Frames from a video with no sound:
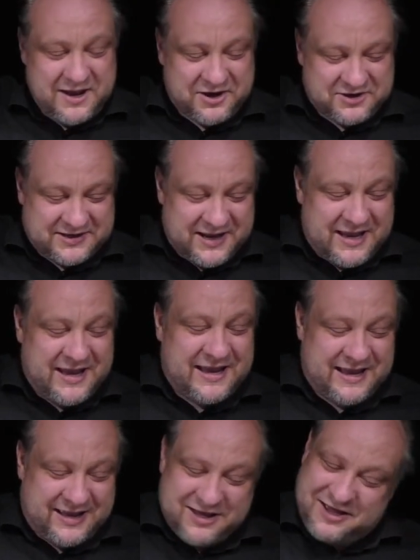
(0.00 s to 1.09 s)
good.
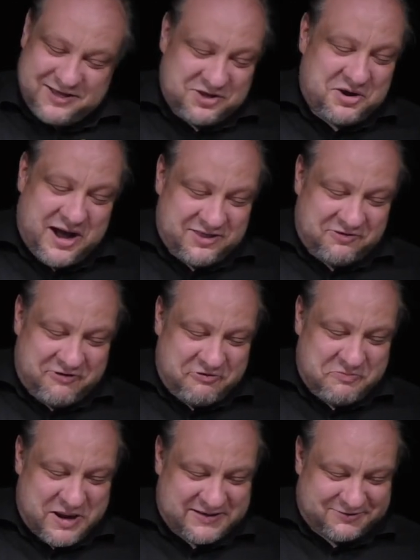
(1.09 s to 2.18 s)
Yeah, you are the
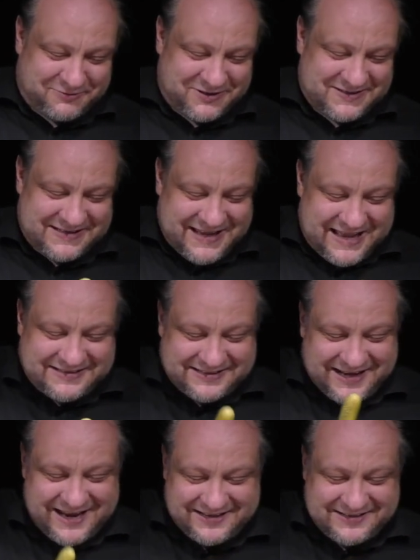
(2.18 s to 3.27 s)
very best ones. Yes,
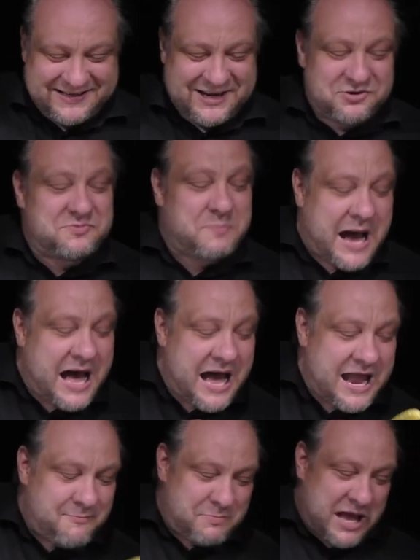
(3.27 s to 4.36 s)
yeah, see you.
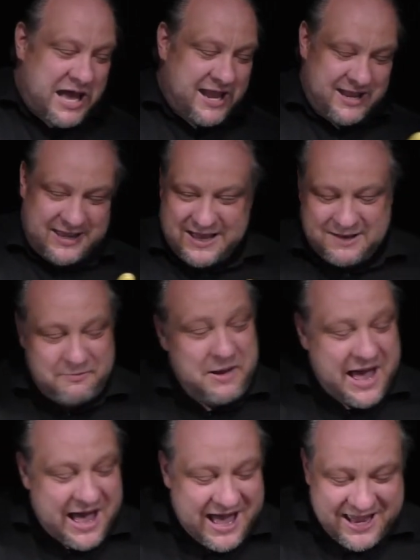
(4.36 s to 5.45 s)
Bye, bye, yeah,
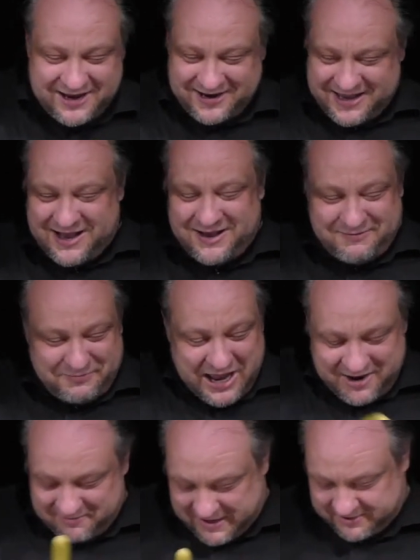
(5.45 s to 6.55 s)
bye, yeah,
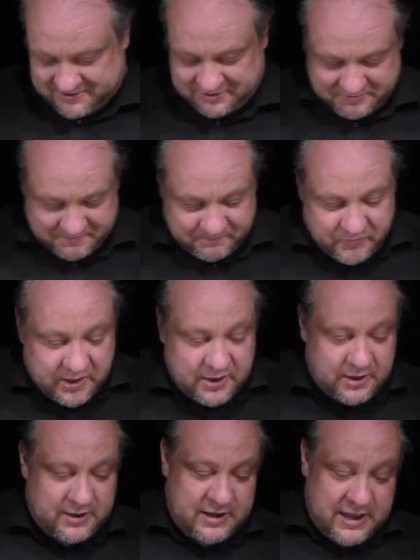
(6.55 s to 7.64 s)
bye. so,
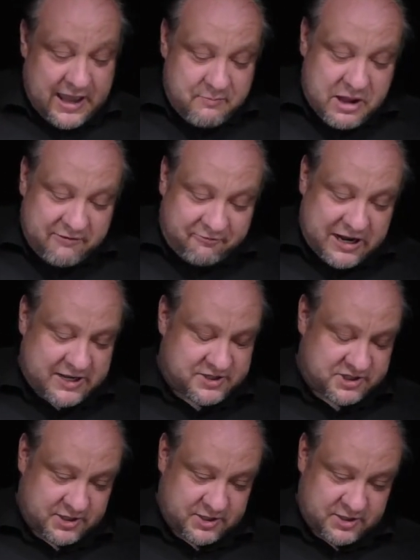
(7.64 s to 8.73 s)
hey, my friend,
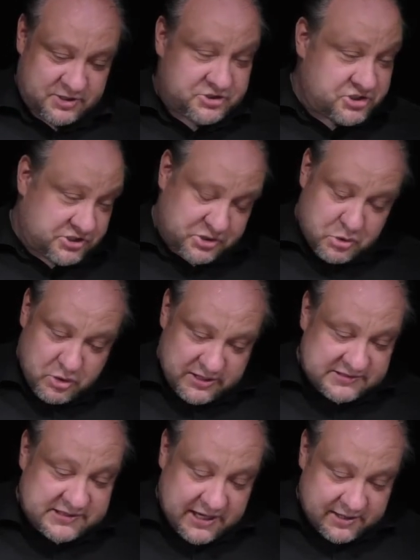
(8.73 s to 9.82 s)
just go
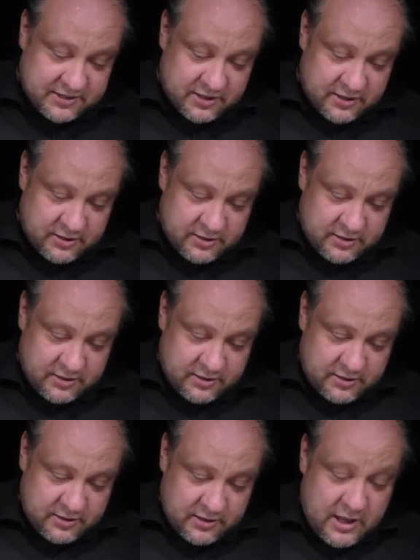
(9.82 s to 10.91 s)
inside.
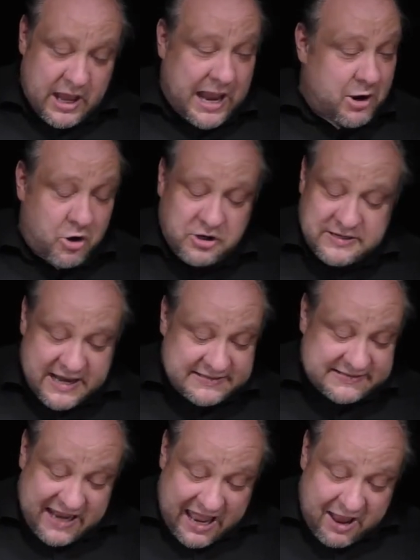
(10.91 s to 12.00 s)
I
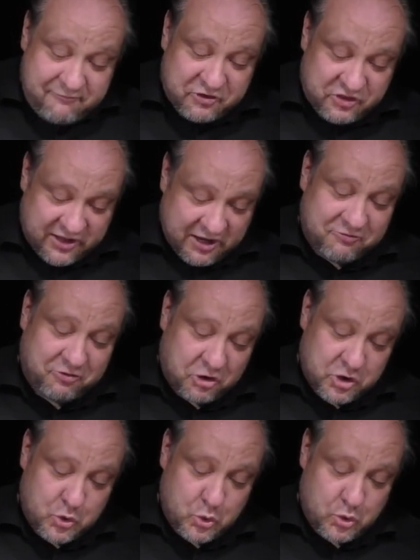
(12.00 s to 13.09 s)
organized everything for
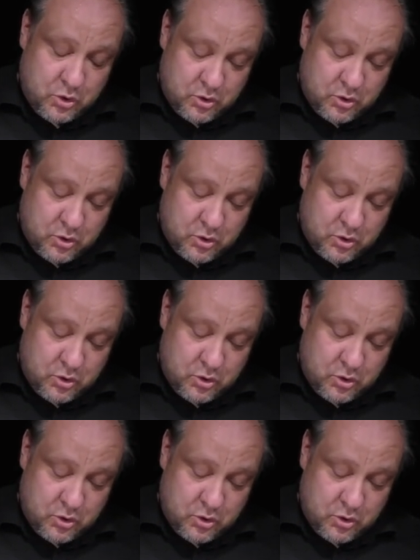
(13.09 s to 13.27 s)
you.